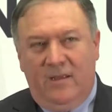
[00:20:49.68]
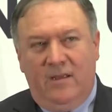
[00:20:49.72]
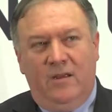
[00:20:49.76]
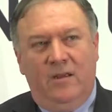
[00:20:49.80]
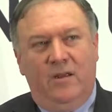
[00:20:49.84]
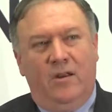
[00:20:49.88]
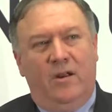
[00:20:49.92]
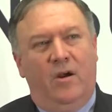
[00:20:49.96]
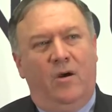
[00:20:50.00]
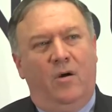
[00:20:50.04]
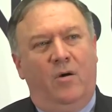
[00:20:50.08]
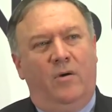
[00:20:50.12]

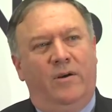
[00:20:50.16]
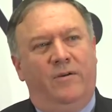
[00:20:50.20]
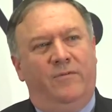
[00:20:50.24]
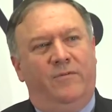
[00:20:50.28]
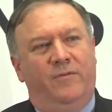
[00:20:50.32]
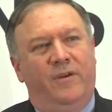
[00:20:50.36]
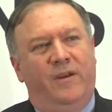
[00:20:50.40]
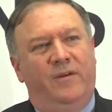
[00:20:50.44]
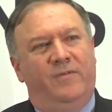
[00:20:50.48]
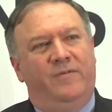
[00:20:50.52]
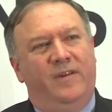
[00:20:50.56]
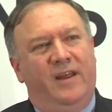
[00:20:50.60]
You know,
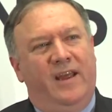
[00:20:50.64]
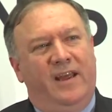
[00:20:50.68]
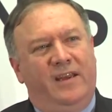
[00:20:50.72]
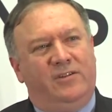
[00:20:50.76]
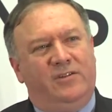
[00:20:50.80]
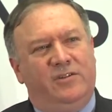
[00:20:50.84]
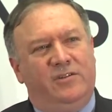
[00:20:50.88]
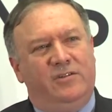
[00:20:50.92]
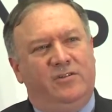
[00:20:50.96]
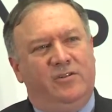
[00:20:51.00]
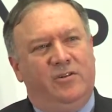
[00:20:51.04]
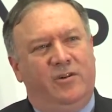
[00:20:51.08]
if
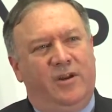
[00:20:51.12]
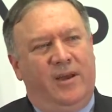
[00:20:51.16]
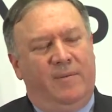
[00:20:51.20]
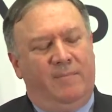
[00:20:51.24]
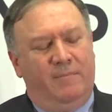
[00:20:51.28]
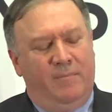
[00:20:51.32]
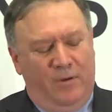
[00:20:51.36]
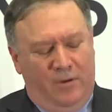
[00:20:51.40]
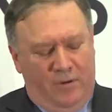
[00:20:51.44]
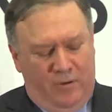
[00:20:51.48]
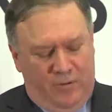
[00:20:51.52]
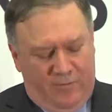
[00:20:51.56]
nations are
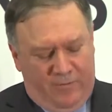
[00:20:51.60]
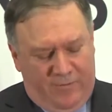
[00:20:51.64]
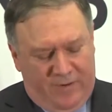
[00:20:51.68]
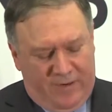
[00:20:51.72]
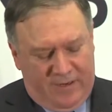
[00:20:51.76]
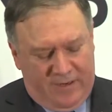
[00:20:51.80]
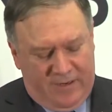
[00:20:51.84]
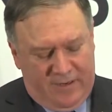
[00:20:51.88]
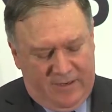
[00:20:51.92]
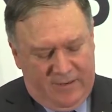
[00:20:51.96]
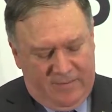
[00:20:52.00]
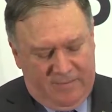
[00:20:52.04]
not
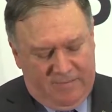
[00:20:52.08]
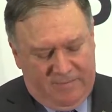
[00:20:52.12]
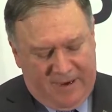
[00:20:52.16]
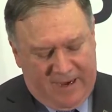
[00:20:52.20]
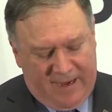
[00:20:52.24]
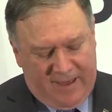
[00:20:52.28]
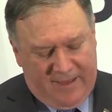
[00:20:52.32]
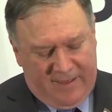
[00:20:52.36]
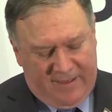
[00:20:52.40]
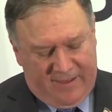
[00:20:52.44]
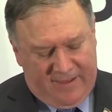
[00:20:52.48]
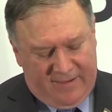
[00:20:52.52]
moved
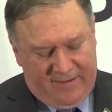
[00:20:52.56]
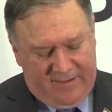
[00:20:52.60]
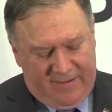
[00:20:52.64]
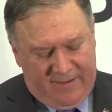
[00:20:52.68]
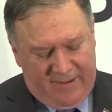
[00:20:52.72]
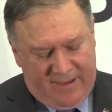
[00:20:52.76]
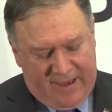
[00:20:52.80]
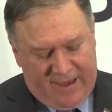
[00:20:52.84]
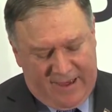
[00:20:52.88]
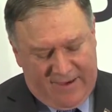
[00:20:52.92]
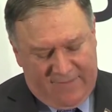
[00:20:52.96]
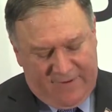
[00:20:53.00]
by
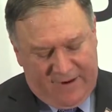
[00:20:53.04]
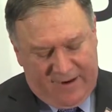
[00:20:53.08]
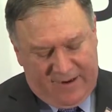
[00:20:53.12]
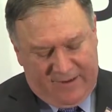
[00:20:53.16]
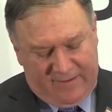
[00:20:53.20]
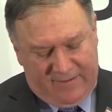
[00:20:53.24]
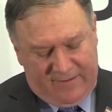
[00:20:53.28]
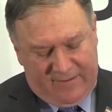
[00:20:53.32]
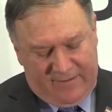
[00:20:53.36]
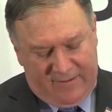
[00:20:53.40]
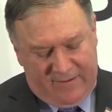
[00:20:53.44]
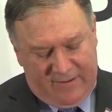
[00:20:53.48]
this
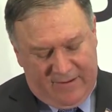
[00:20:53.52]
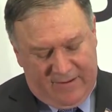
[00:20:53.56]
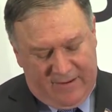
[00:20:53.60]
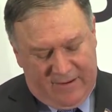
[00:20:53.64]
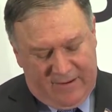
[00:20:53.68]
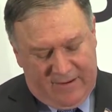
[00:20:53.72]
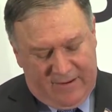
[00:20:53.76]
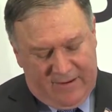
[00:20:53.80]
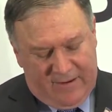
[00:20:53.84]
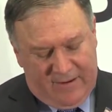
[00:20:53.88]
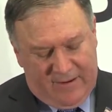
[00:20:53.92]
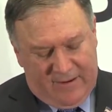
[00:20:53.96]
evidence
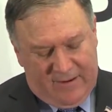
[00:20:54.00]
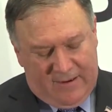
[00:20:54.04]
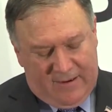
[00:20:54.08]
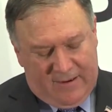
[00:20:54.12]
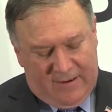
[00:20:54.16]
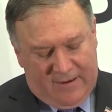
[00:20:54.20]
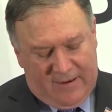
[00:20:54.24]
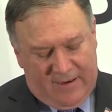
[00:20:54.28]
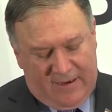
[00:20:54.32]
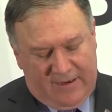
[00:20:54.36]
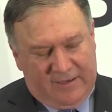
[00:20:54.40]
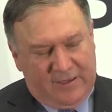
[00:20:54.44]

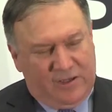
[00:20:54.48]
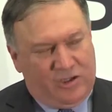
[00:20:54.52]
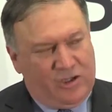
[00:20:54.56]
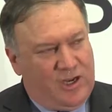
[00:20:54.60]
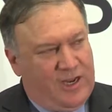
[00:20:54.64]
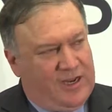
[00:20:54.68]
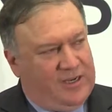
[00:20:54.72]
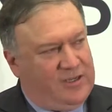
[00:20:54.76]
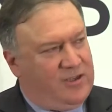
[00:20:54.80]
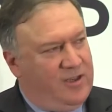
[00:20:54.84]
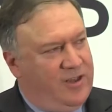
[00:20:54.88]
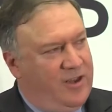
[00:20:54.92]
to
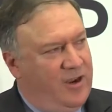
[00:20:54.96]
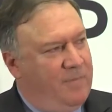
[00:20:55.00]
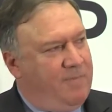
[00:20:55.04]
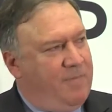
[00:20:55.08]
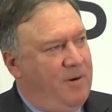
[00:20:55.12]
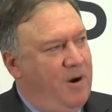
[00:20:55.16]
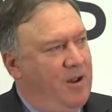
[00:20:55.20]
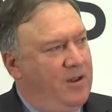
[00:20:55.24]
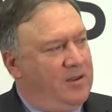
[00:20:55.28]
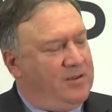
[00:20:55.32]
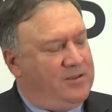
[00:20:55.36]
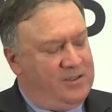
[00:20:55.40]
change their
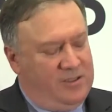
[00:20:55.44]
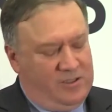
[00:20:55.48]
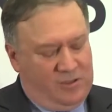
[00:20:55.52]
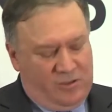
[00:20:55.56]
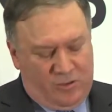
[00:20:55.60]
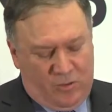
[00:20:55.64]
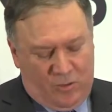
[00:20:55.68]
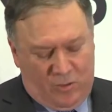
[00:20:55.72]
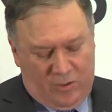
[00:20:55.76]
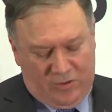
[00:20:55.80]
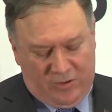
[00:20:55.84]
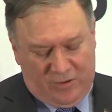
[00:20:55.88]

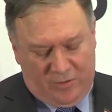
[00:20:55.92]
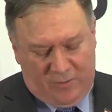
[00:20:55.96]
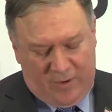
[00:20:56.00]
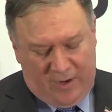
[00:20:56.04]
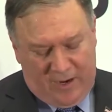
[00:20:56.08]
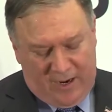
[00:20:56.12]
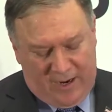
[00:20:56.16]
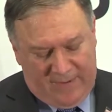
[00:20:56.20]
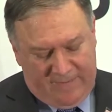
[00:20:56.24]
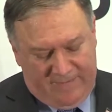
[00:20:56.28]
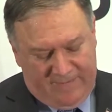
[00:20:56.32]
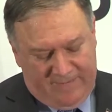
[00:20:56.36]
policies towards
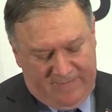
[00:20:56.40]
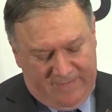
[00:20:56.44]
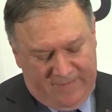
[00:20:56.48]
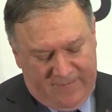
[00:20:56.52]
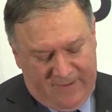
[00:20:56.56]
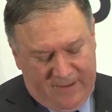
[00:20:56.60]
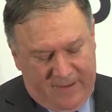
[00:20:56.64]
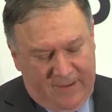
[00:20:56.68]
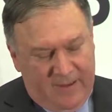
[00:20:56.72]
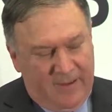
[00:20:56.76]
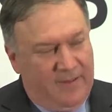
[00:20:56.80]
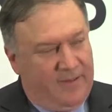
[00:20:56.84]
Iran,
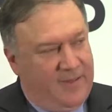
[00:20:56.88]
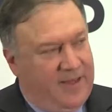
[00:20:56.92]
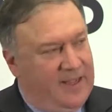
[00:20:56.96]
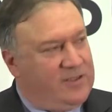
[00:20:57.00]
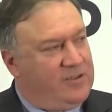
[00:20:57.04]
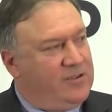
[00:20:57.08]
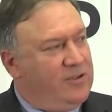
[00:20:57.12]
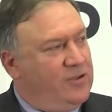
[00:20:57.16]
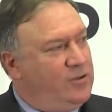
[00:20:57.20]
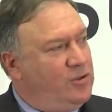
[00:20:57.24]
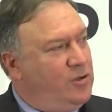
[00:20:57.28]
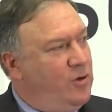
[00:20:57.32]

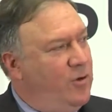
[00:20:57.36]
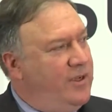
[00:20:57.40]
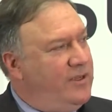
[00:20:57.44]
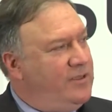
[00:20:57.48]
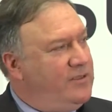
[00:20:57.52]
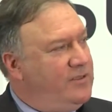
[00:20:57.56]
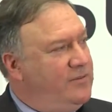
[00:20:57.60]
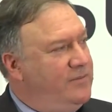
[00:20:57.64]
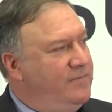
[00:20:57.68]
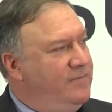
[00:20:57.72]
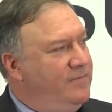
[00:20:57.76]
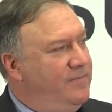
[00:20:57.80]
that's their
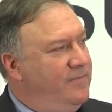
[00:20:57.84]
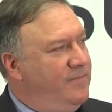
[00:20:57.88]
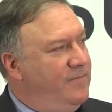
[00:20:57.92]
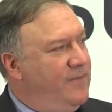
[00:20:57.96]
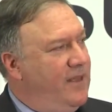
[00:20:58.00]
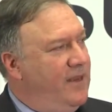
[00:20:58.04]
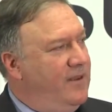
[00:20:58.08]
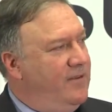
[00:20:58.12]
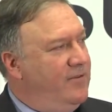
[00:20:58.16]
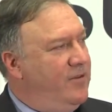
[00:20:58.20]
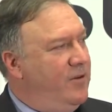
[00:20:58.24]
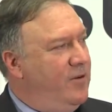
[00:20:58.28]
choice.
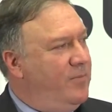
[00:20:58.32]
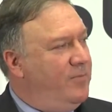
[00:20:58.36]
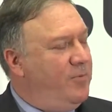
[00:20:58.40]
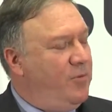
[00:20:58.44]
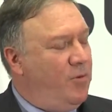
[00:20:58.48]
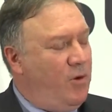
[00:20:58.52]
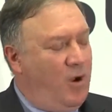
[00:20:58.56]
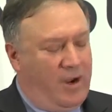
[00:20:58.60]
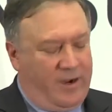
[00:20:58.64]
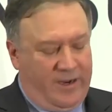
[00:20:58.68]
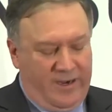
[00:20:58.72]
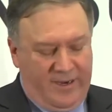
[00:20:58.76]
That is their
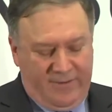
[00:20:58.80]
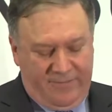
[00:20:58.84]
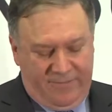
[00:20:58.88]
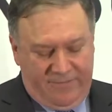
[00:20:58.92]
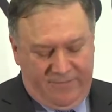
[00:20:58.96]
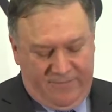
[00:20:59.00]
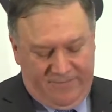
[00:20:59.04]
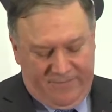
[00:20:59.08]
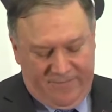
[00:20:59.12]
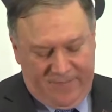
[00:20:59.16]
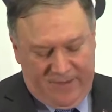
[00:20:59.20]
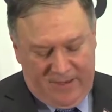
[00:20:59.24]

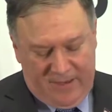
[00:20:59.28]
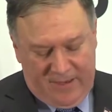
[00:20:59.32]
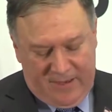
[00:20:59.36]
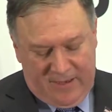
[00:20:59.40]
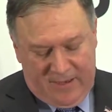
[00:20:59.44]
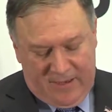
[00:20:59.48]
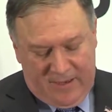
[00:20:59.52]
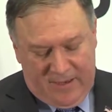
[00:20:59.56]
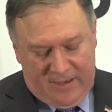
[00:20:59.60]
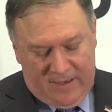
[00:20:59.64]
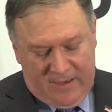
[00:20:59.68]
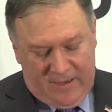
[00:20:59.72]
prerogative.
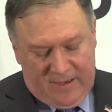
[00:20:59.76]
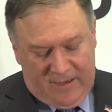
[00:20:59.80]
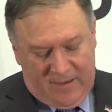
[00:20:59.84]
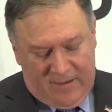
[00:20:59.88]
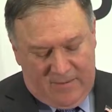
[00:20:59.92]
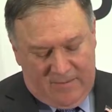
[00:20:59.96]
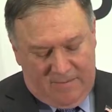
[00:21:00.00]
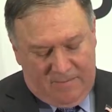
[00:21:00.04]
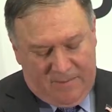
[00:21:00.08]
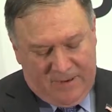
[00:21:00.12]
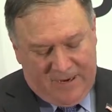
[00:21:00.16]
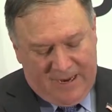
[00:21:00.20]

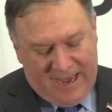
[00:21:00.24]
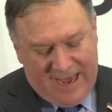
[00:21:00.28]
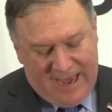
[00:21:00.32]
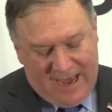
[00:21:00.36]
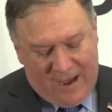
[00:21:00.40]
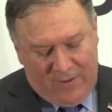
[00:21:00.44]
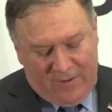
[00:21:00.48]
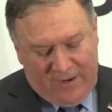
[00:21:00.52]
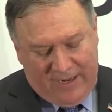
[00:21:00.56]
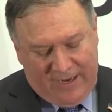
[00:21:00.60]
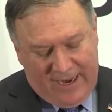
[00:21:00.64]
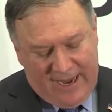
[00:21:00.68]
But
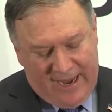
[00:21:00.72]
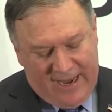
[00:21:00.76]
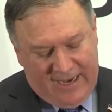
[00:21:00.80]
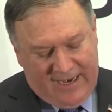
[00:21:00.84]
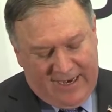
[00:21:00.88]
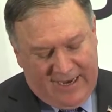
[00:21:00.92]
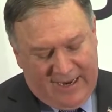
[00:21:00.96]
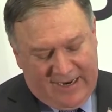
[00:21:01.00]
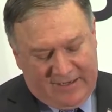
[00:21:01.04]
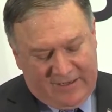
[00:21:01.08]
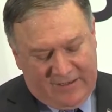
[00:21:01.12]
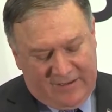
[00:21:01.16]
how can
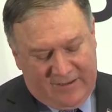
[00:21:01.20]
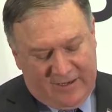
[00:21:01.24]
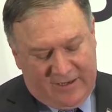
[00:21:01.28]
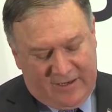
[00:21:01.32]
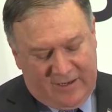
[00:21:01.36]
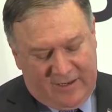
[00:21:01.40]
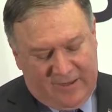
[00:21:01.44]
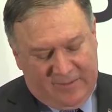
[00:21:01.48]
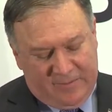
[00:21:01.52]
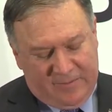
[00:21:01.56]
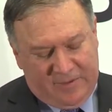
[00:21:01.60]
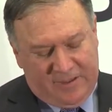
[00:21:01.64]
any nation that
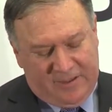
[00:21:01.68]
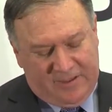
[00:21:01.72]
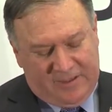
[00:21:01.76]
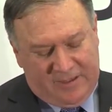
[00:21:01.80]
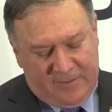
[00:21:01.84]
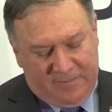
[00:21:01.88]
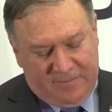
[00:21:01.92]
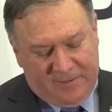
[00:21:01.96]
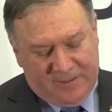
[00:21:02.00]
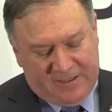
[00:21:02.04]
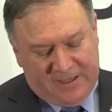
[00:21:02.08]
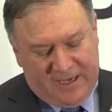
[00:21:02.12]
claims to
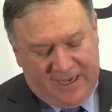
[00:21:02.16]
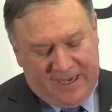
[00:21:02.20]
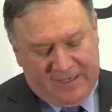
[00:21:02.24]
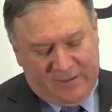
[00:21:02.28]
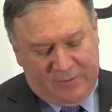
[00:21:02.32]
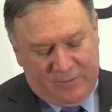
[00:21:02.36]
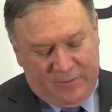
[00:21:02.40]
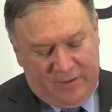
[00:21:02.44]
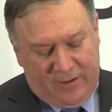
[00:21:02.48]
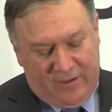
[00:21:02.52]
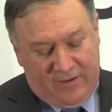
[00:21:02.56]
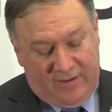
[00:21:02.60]

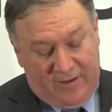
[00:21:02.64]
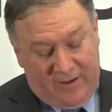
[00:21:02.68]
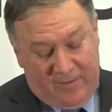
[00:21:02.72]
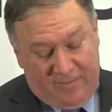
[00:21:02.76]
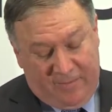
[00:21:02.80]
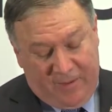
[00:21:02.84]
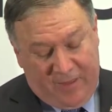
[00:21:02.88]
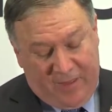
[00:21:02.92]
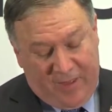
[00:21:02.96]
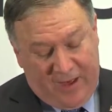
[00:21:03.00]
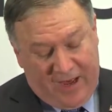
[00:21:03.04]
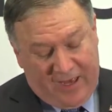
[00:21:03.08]
sympathize
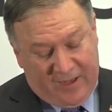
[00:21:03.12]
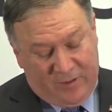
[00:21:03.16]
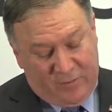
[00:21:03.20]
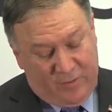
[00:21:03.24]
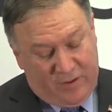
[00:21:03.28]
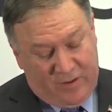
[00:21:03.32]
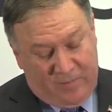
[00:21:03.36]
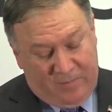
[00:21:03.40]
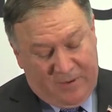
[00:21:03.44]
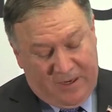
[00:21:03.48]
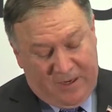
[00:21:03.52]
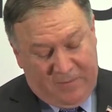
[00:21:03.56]

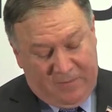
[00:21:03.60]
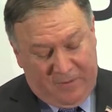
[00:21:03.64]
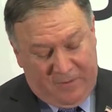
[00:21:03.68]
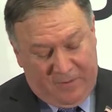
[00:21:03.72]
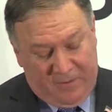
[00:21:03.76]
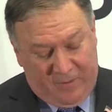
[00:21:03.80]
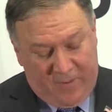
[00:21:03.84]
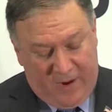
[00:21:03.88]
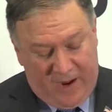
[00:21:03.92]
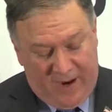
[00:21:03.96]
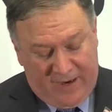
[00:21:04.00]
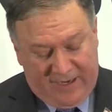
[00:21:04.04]
with the people
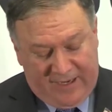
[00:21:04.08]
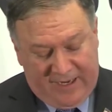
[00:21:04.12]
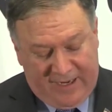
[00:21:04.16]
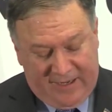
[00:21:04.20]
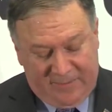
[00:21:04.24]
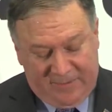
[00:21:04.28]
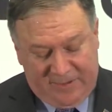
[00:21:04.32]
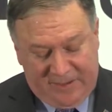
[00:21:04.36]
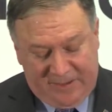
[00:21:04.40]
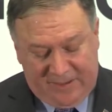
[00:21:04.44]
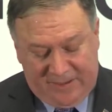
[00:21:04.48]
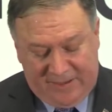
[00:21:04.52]
of Iran
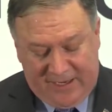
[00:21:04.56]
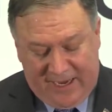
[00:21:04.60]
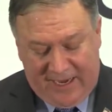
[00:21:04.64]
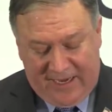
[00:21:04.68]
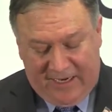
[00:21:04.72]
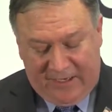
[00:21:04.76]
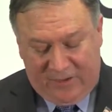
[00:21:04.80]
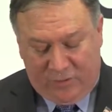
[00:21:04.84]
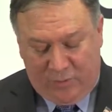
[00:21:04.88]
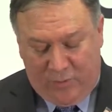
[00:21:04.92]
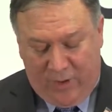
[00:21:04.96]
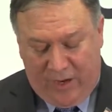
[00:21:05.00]
keep
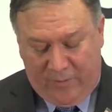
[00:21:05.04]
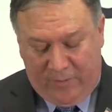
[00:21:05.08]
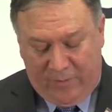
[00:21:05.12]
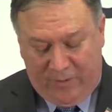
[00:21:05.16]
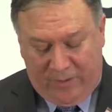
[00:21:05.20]
sustaining trade